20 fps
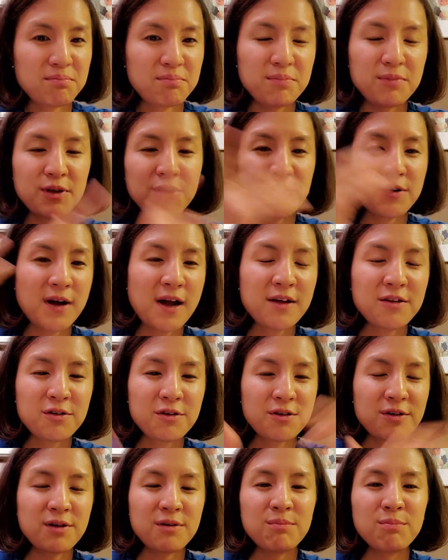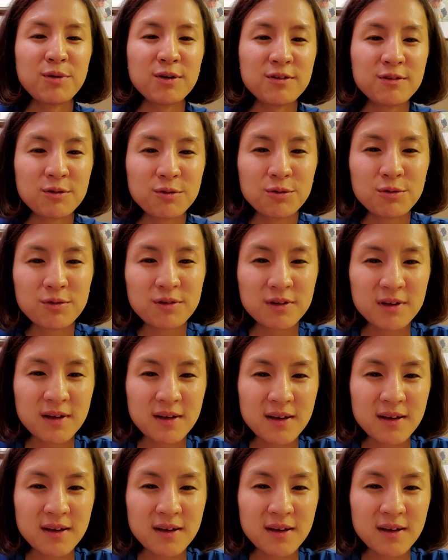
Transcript: the other muscles.